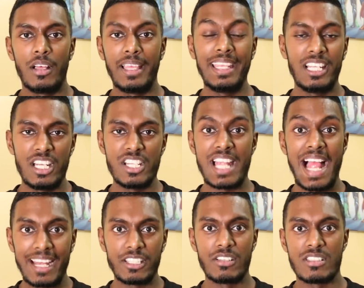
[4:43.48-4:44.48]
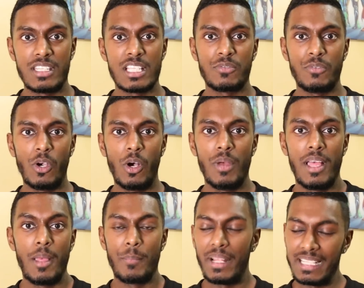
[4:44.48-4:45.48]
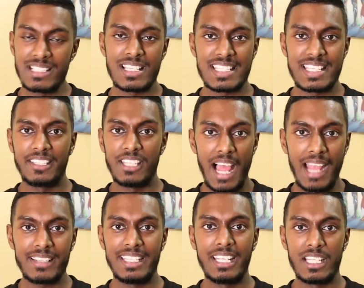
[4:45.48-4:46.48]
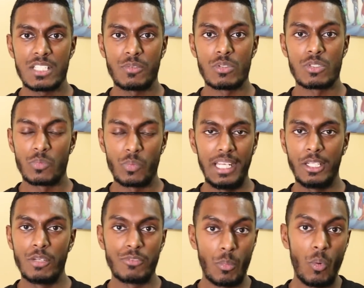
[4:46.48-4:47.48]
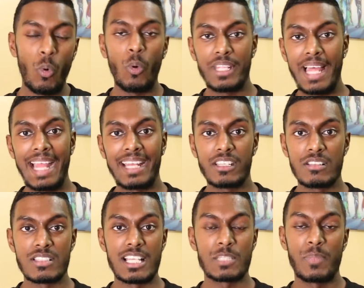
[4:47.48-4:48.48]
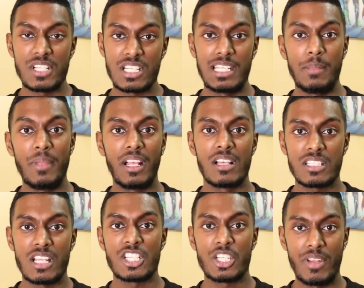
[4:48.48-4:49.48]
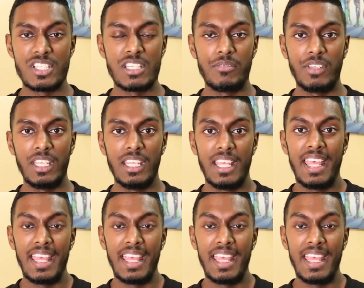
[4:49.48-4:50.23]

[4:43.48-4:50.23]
English actors in this film. But as I said, the acting in this film was really good from all the actors, especially megastar Chiranjeevi.